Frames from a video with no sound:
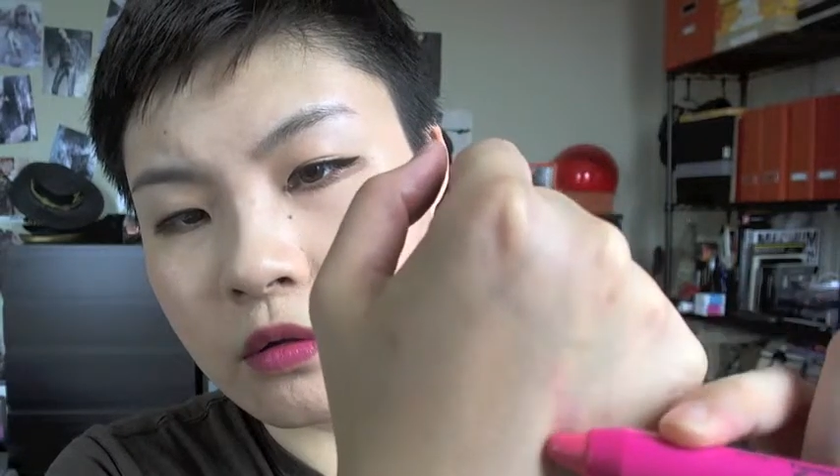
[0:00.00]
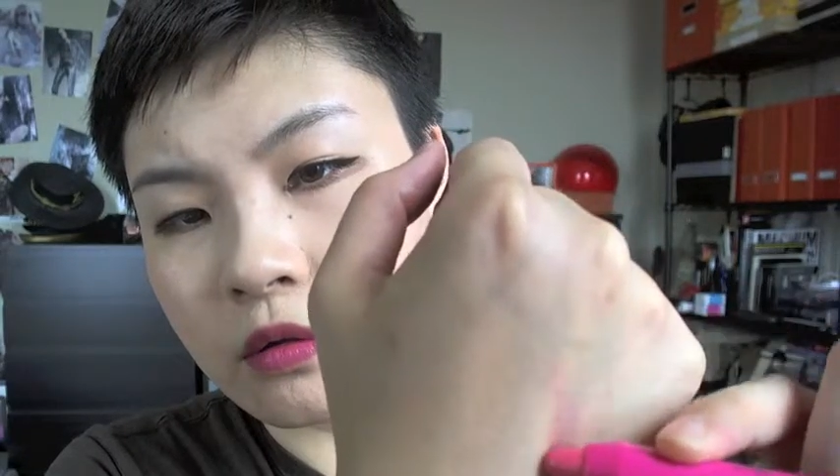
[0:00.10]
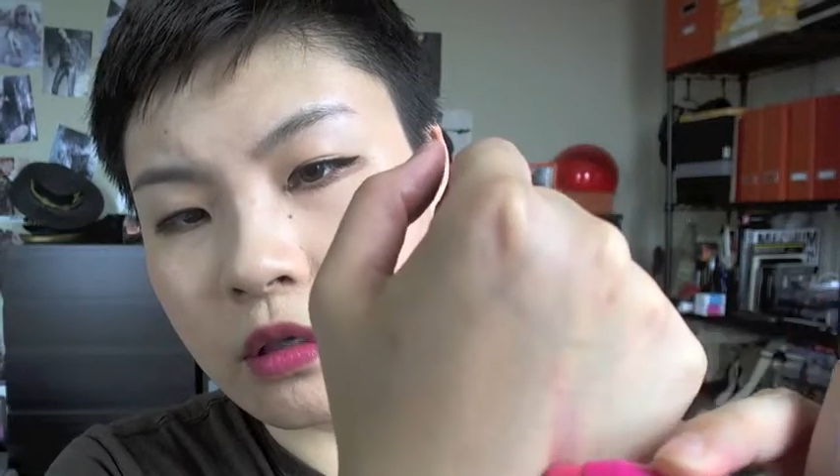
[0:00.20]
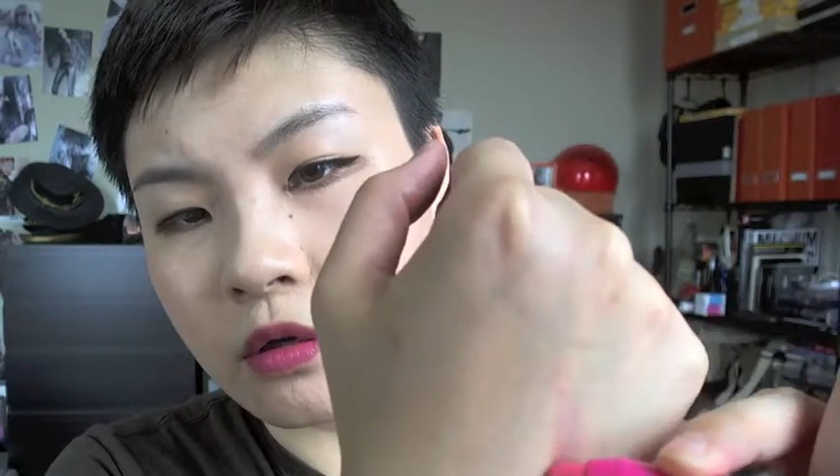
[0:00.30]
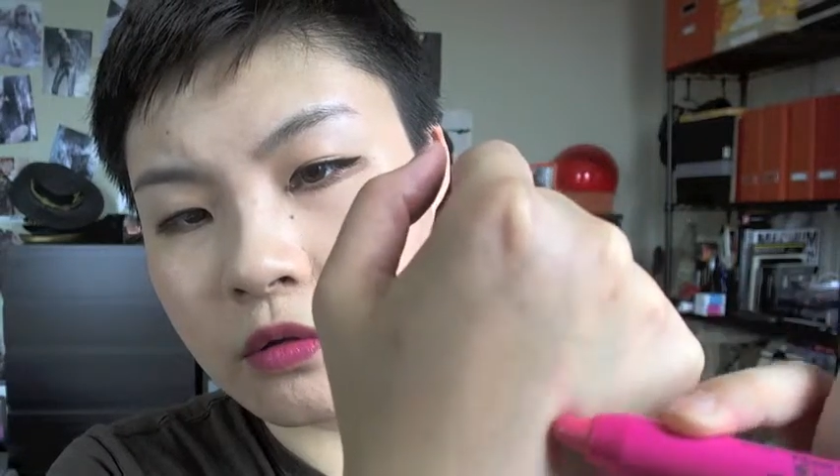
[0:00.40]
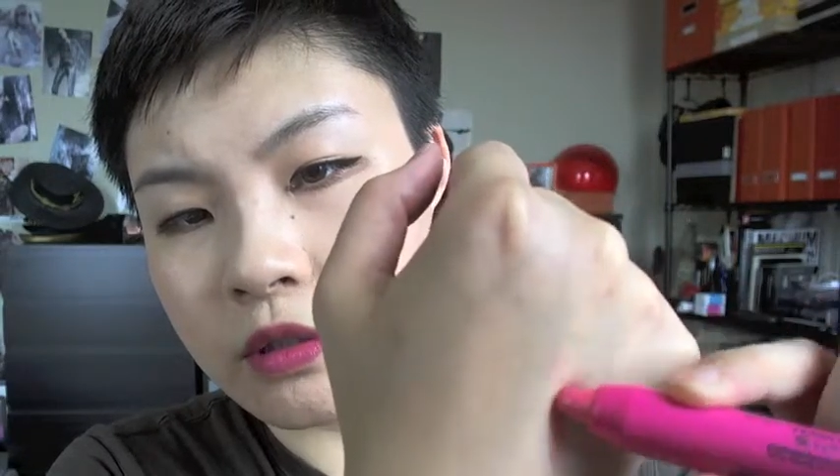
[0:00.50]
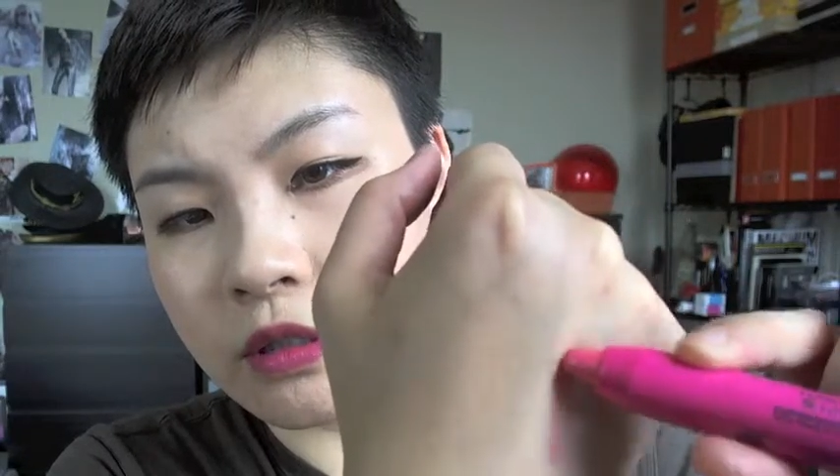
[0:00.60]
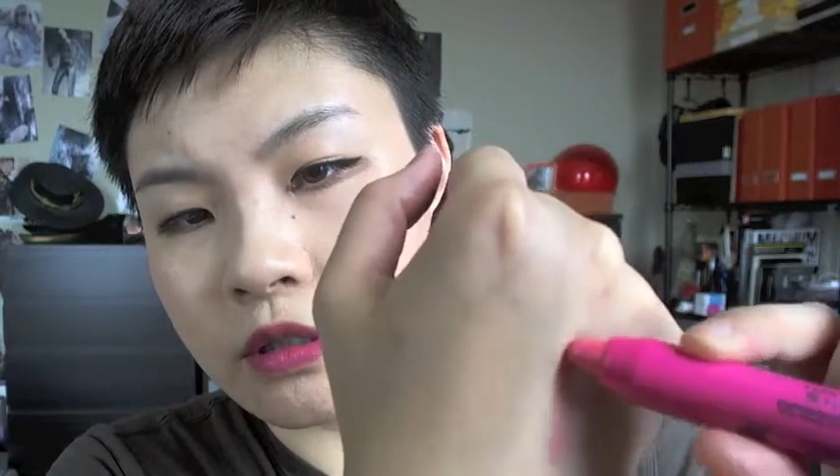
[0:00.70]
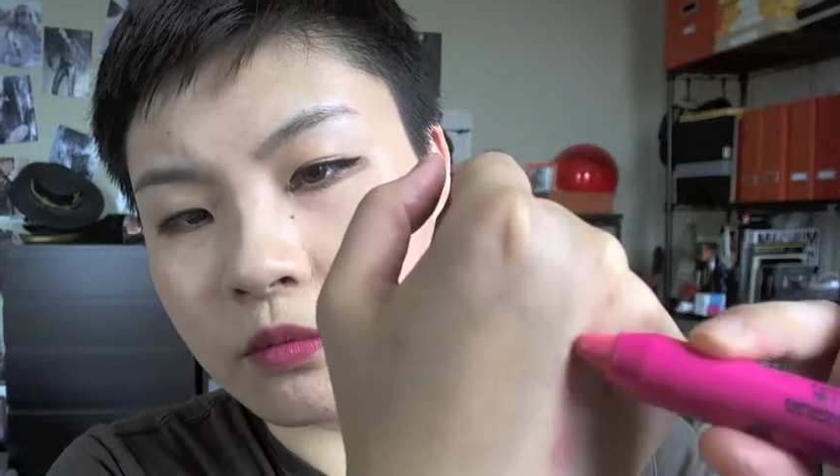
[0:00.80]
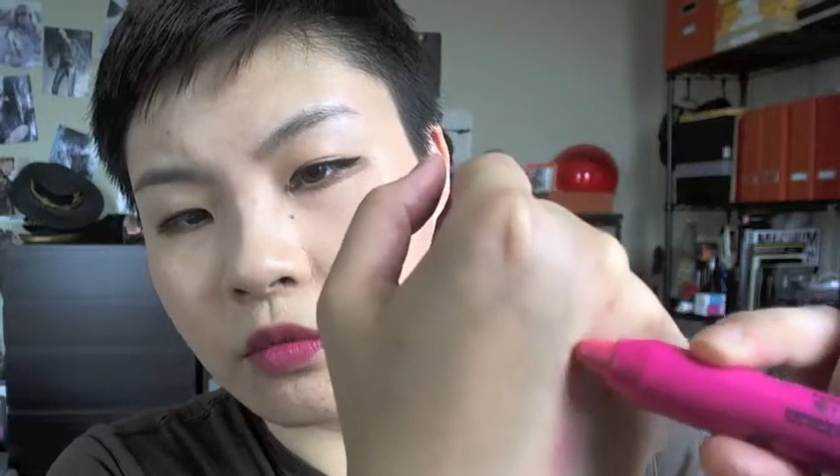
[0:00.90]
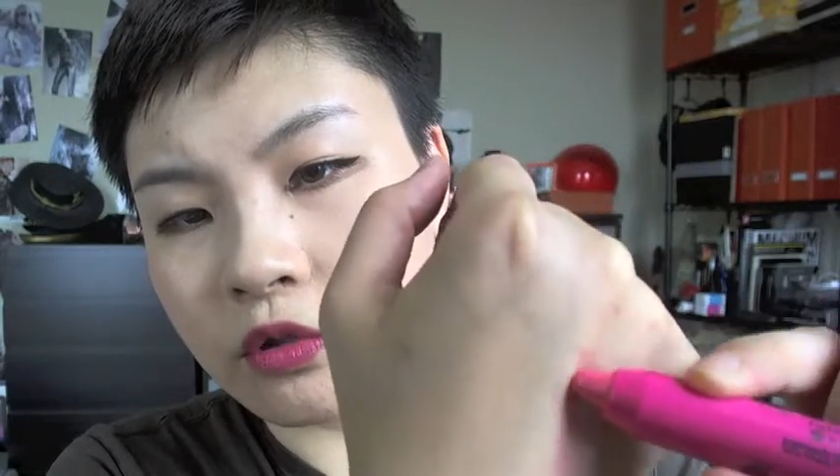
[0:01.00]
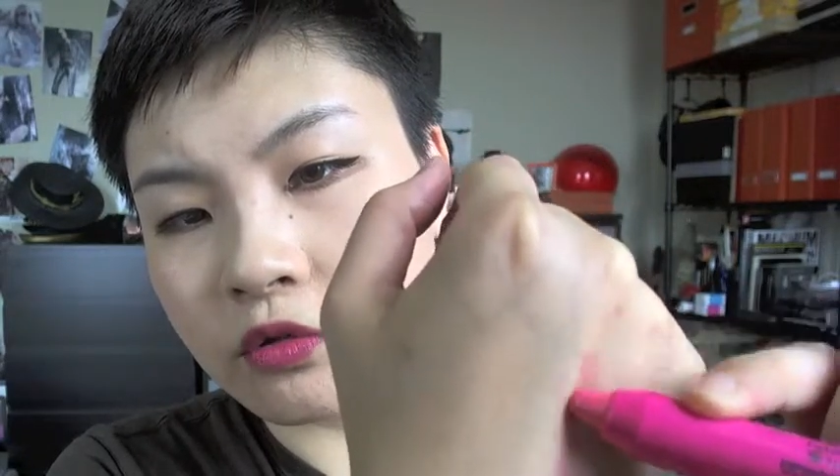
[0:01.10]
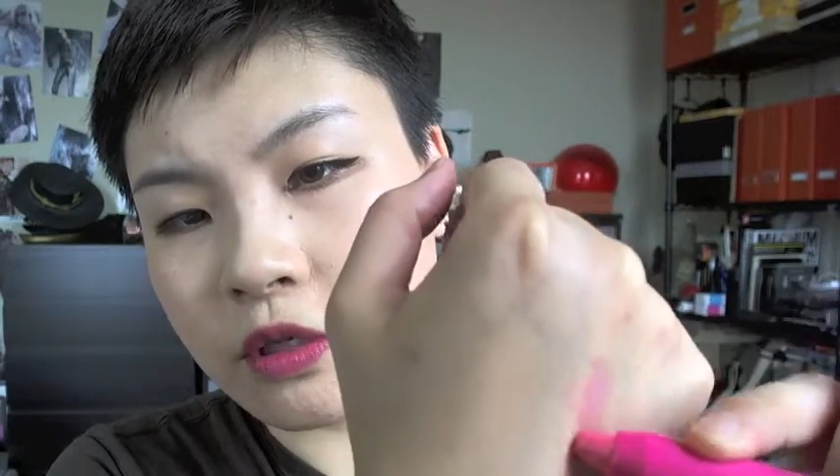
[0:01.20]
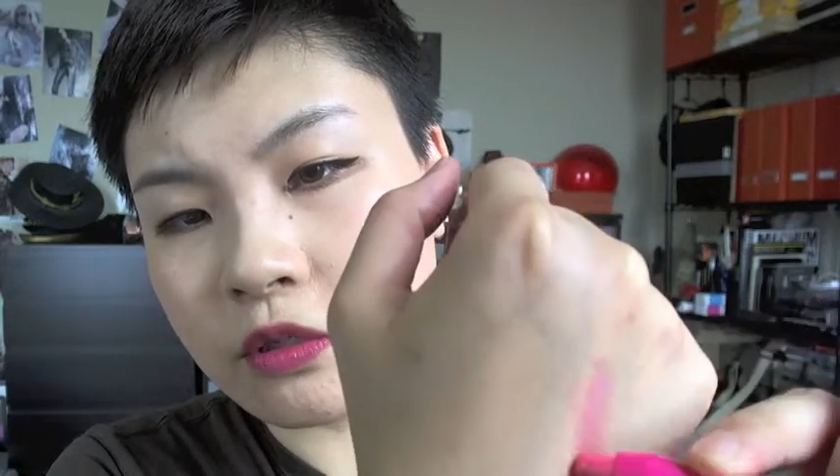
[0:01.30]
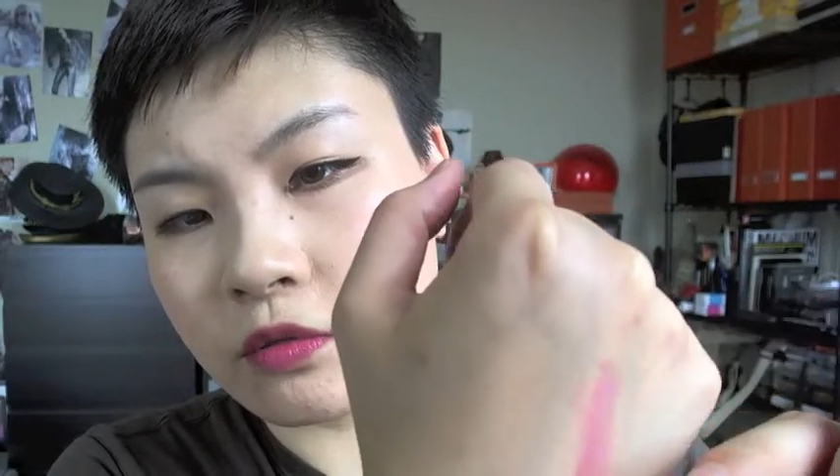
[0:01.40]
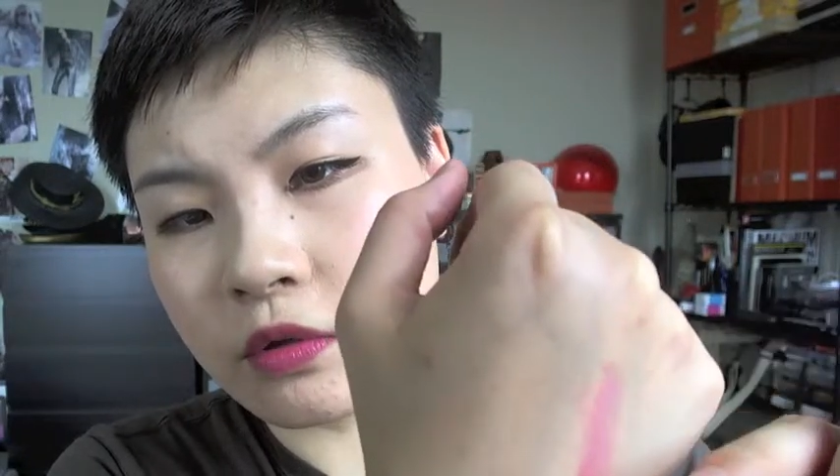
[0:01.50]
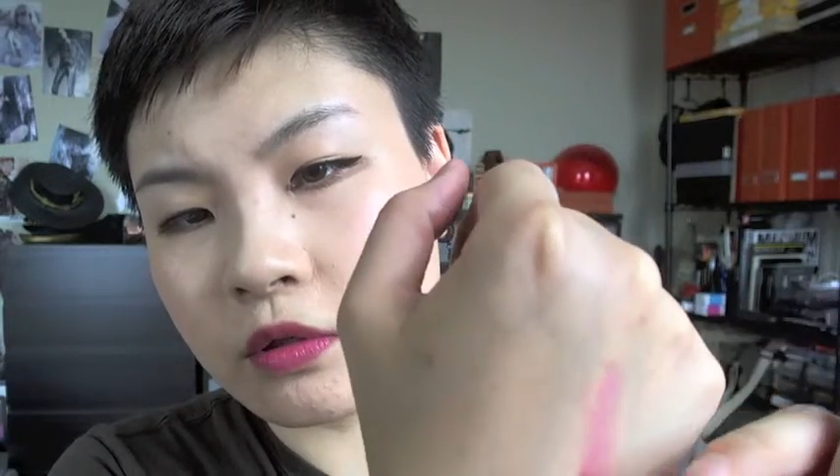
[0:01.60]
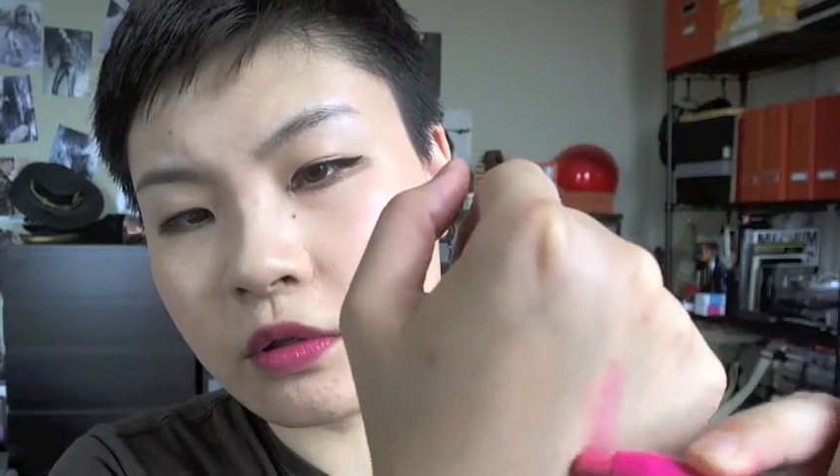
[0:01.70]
No Tinted Moisturizer one.